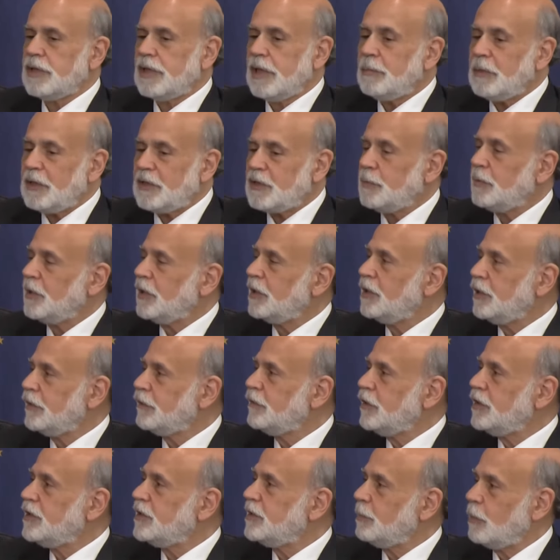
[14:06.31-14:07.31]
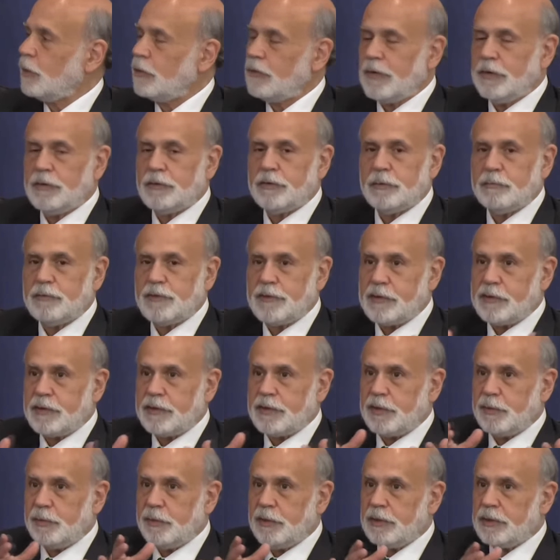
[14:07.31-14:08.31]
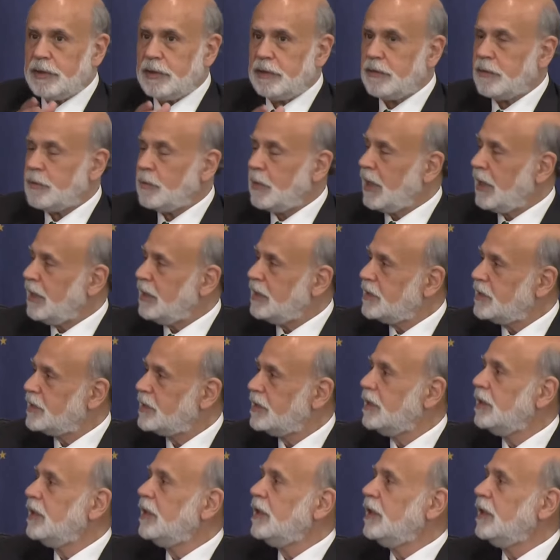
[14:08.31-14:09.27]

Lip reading: And that makes a big difference, both in terms of the stability of the banks